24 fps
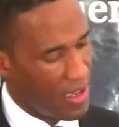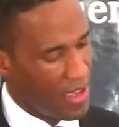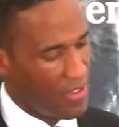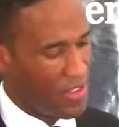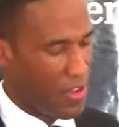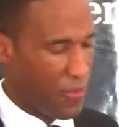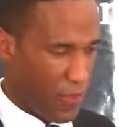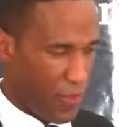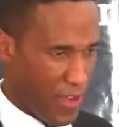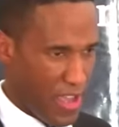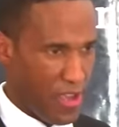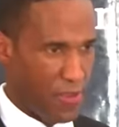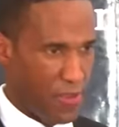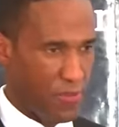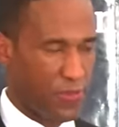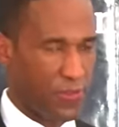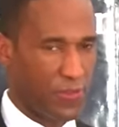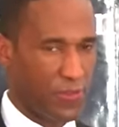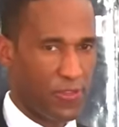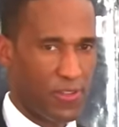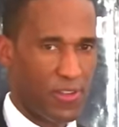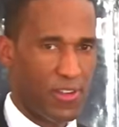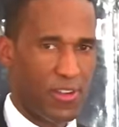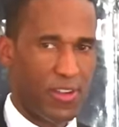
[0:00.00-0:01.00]
and the
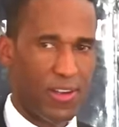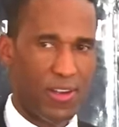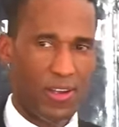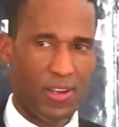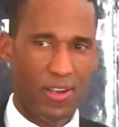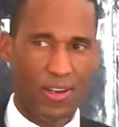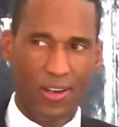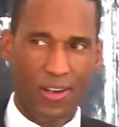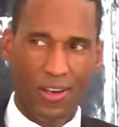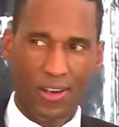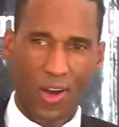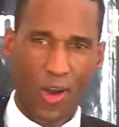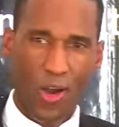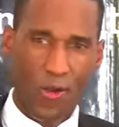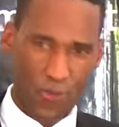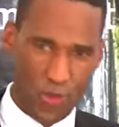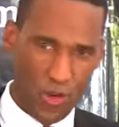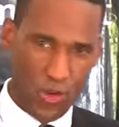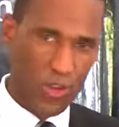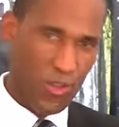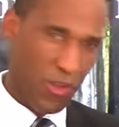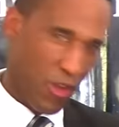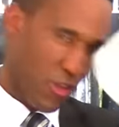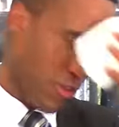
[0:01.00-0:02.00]
faith
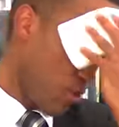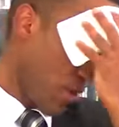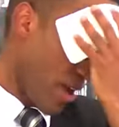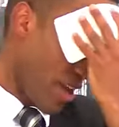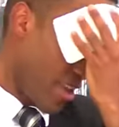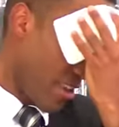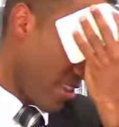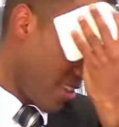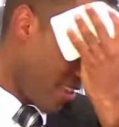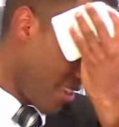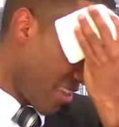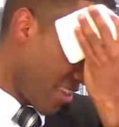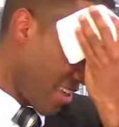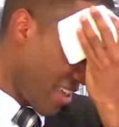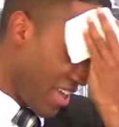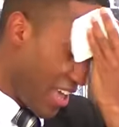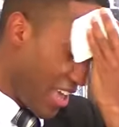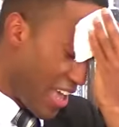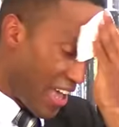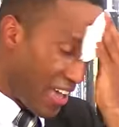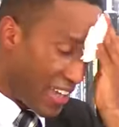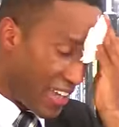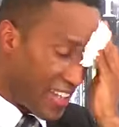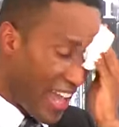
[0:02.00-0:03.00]
of Jesus Christ.
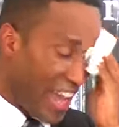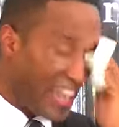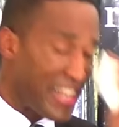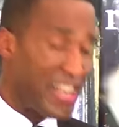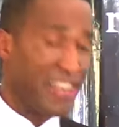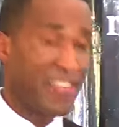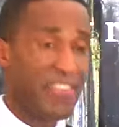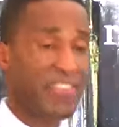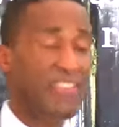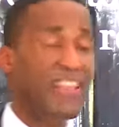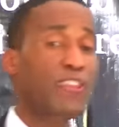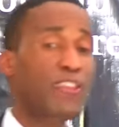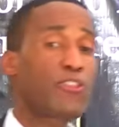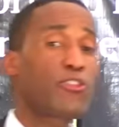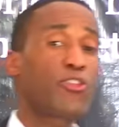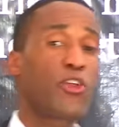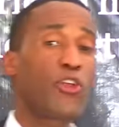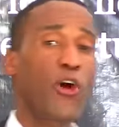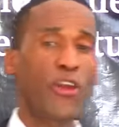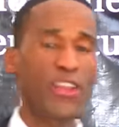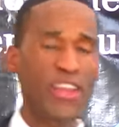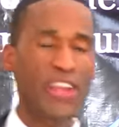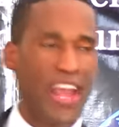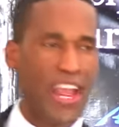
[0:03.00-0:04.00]
That is the
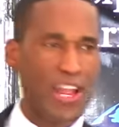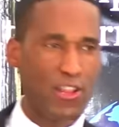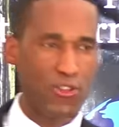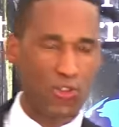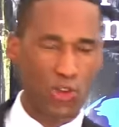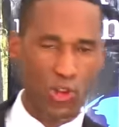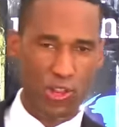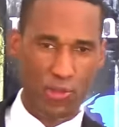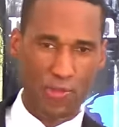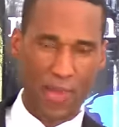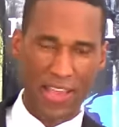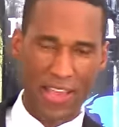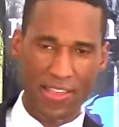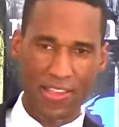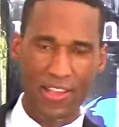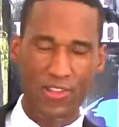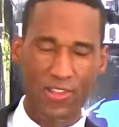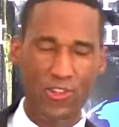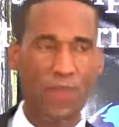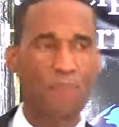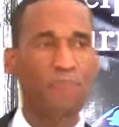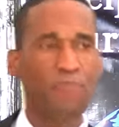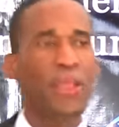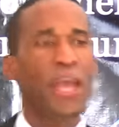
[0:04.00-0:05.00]
third angel's
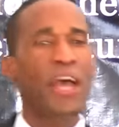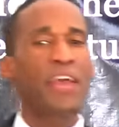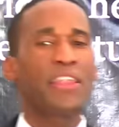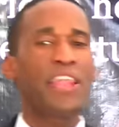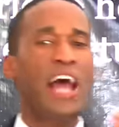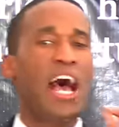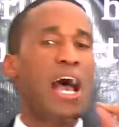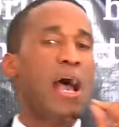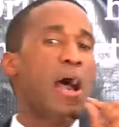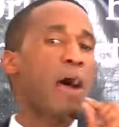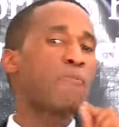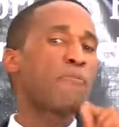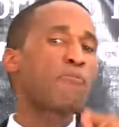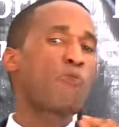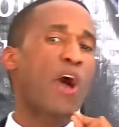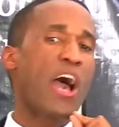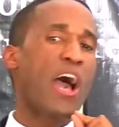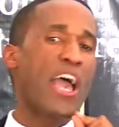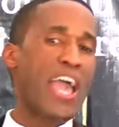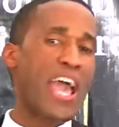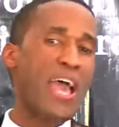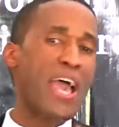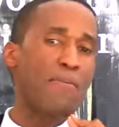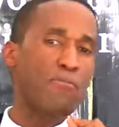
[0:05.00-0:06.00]
message. Now, I
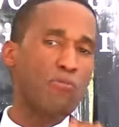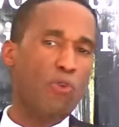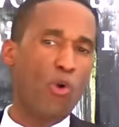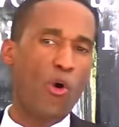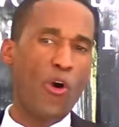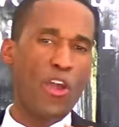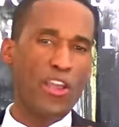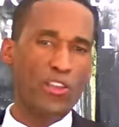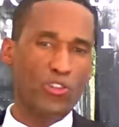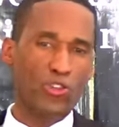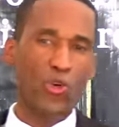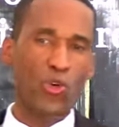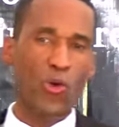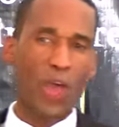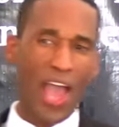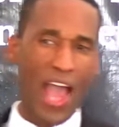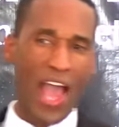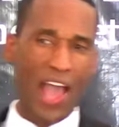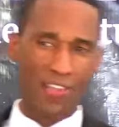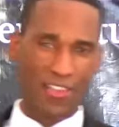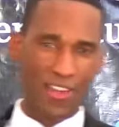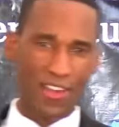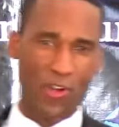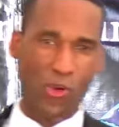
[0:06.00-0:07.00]
am going
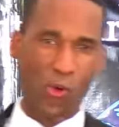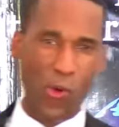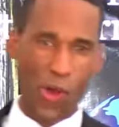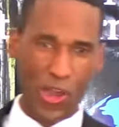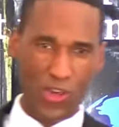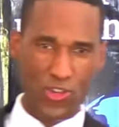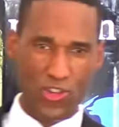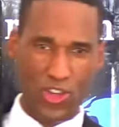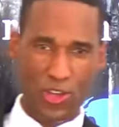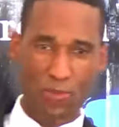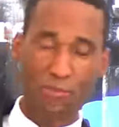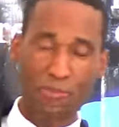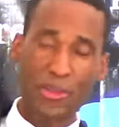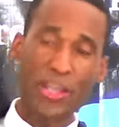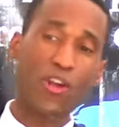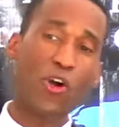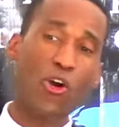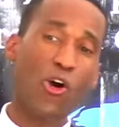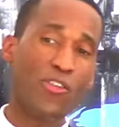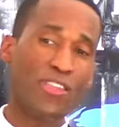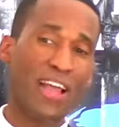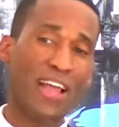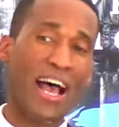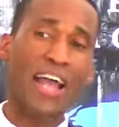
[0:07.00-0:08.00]
to ask a question
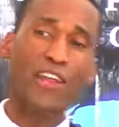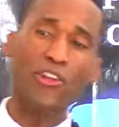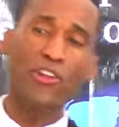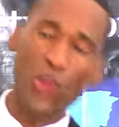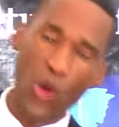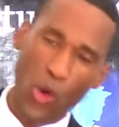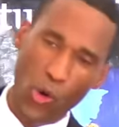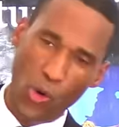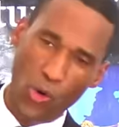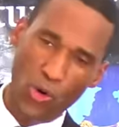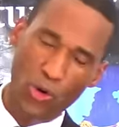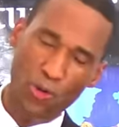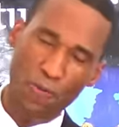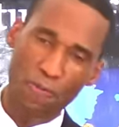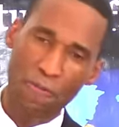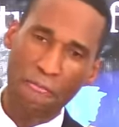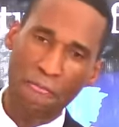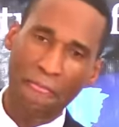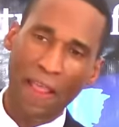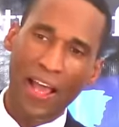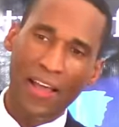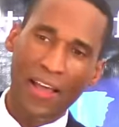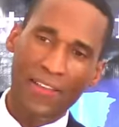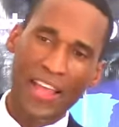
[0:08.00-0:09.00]
because I
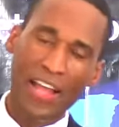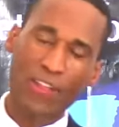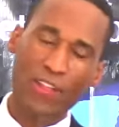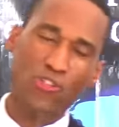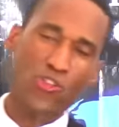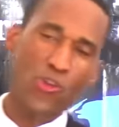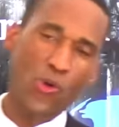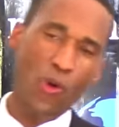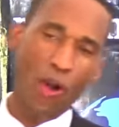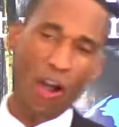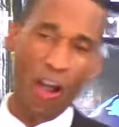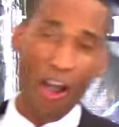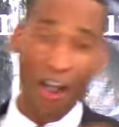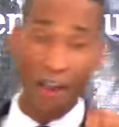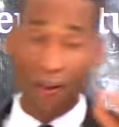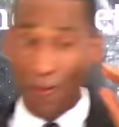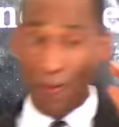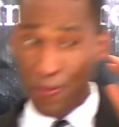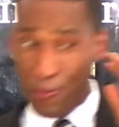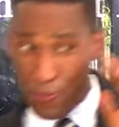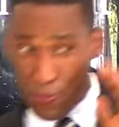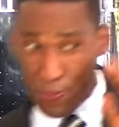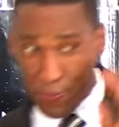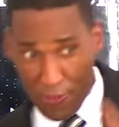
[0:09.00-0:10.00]
know that you
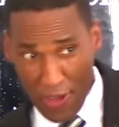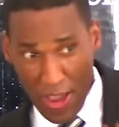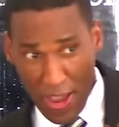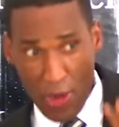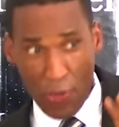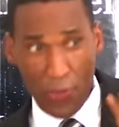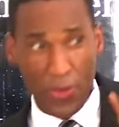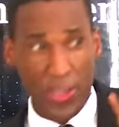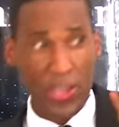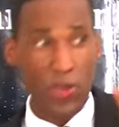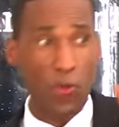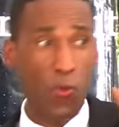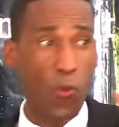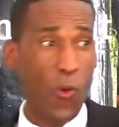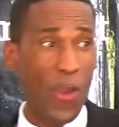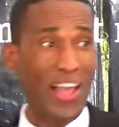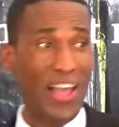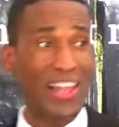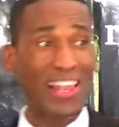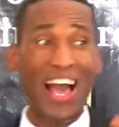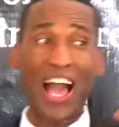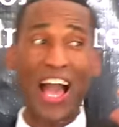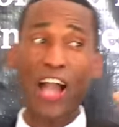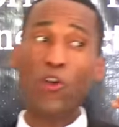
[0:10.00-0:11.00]
are very
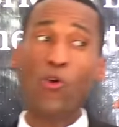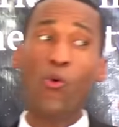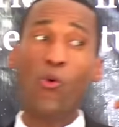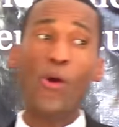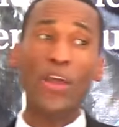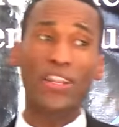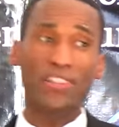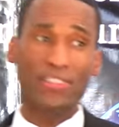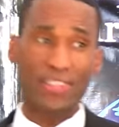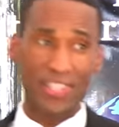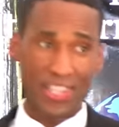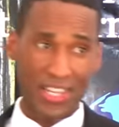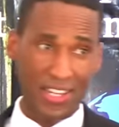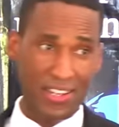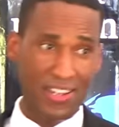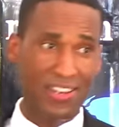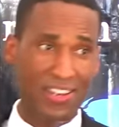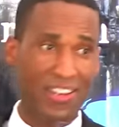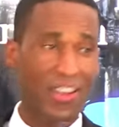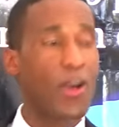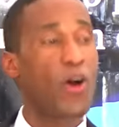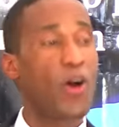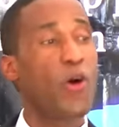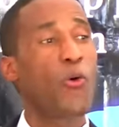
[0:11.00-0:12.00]
well
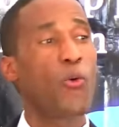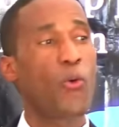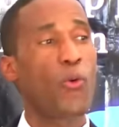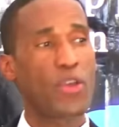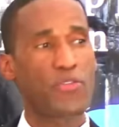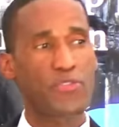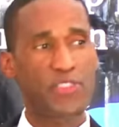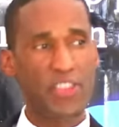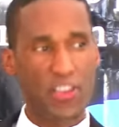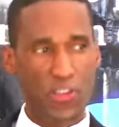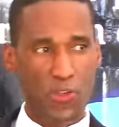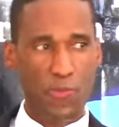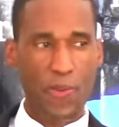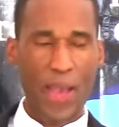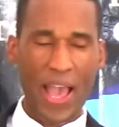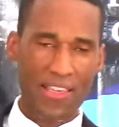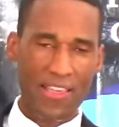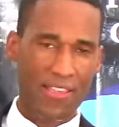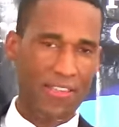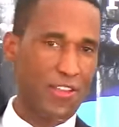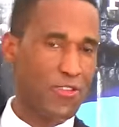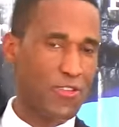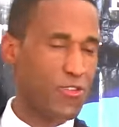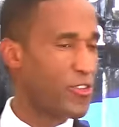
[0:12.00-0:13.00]
acquainted with this
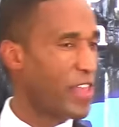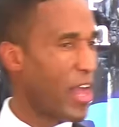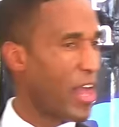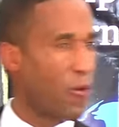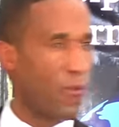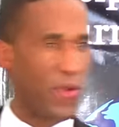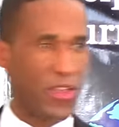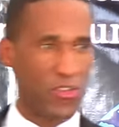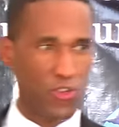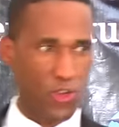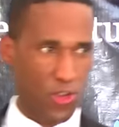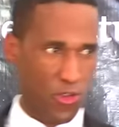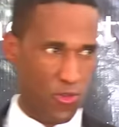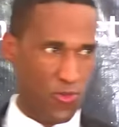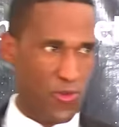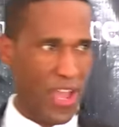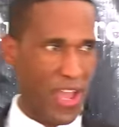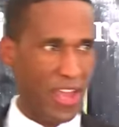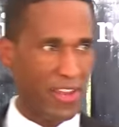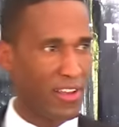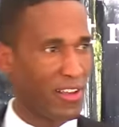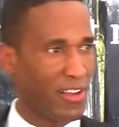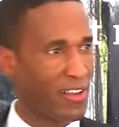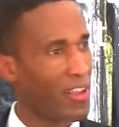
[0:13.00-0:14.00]
passage that we just
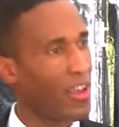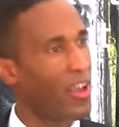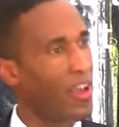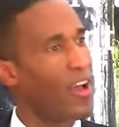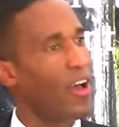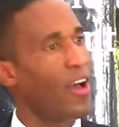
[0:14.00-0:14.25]
read